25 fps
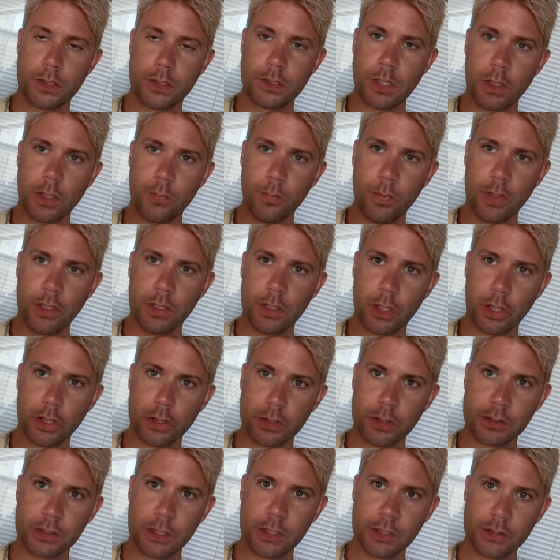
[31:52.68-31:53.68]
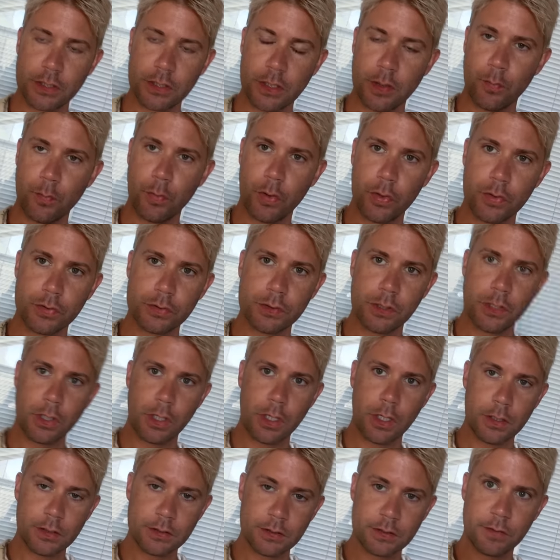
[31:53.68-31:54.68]
Chad and me are discussing the pros and
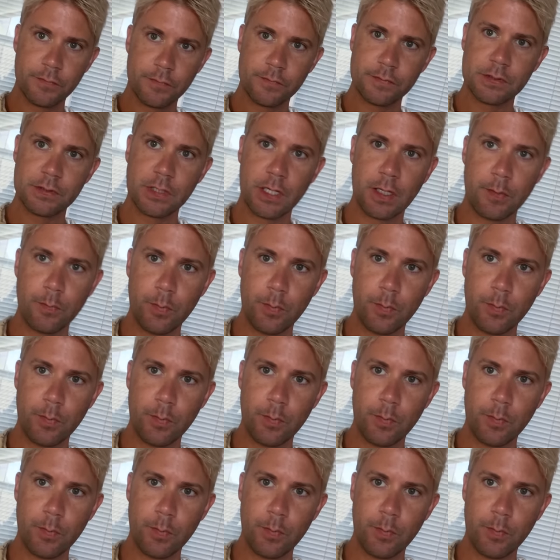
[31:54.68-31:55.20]
cons of skin